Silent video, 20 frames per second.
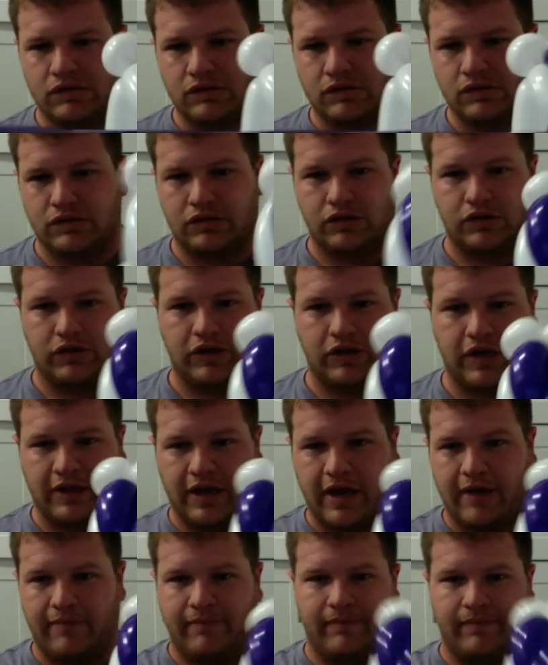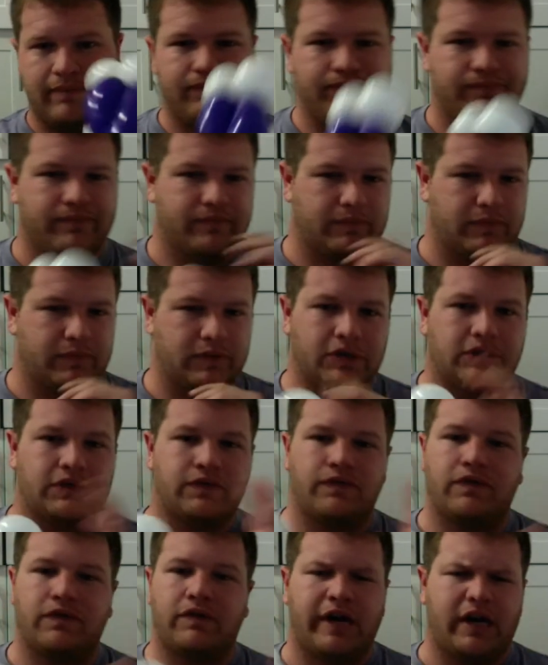So you got that. Just
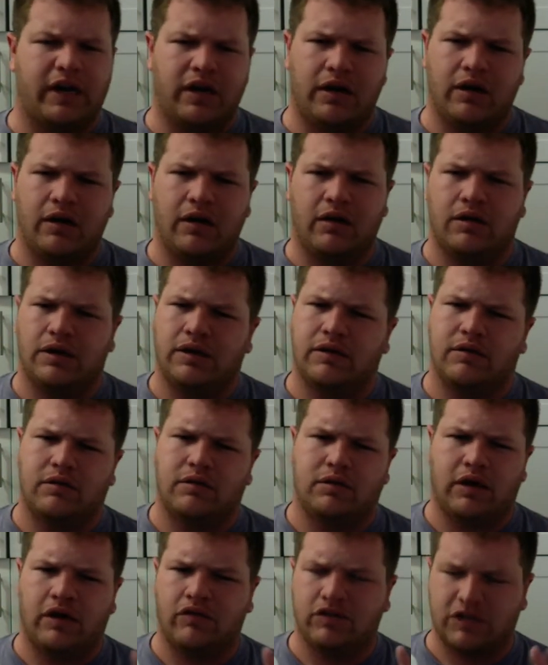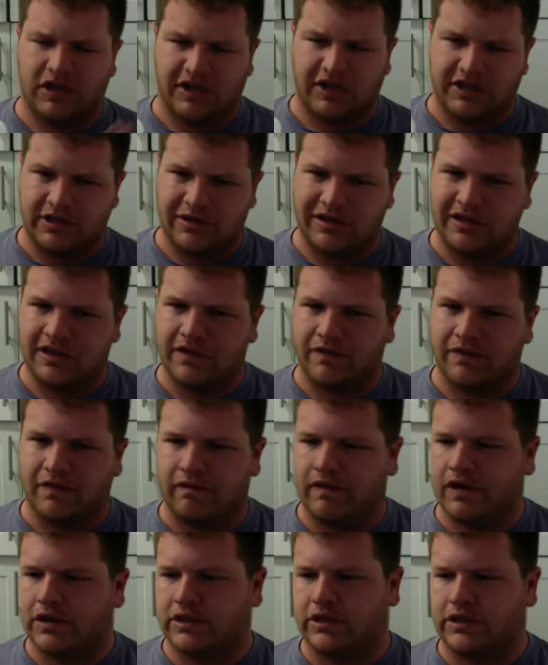for right now, I was going to show you different
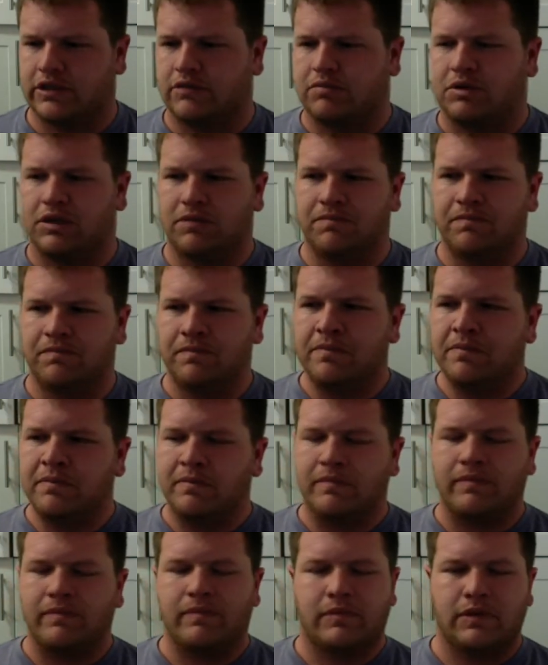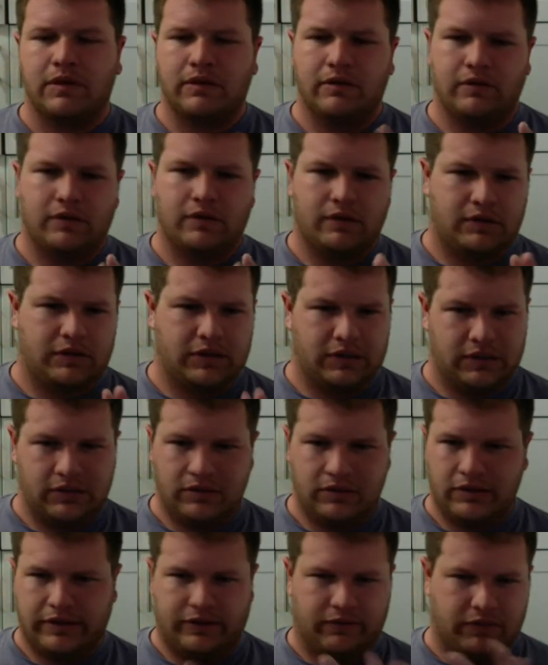versions, but just do
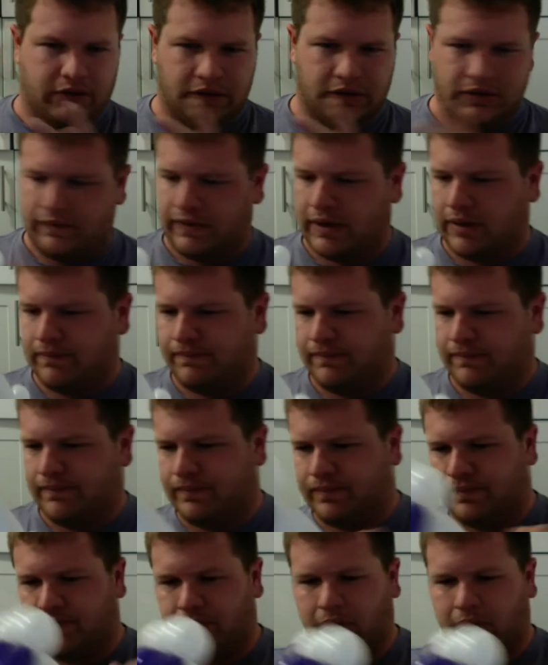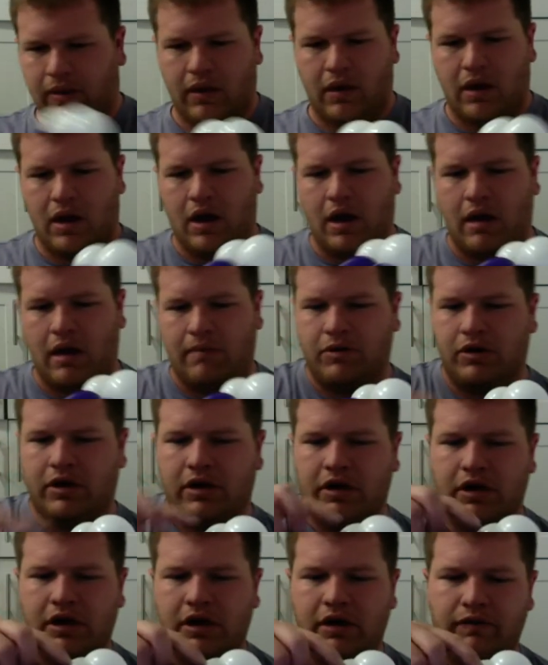this one, it's fine. You
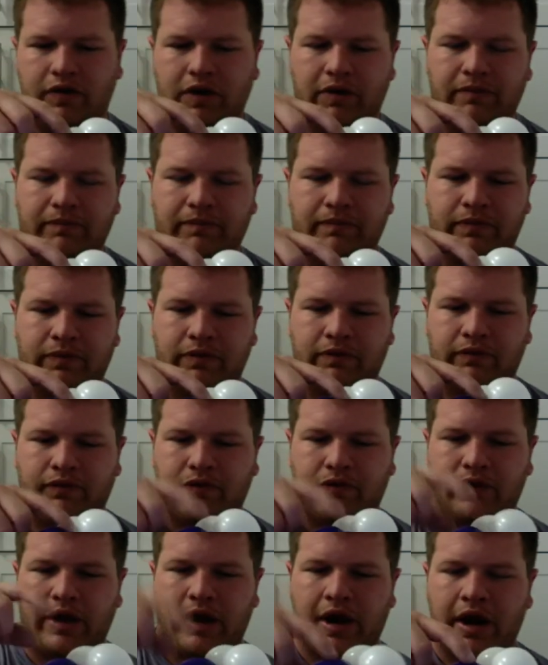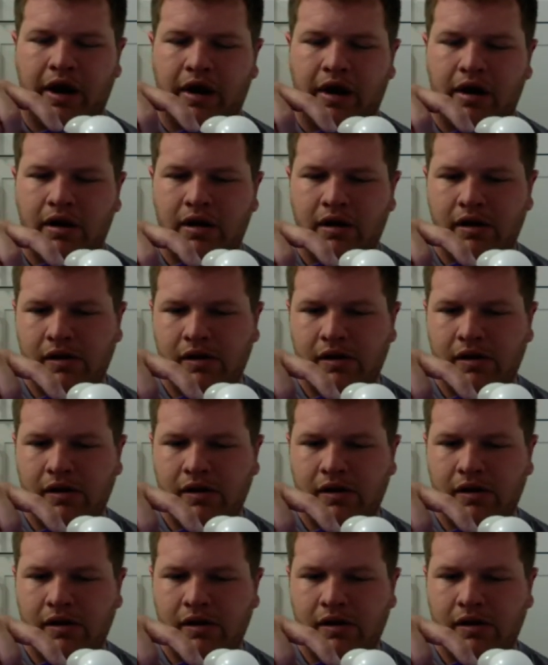can even, for the hair,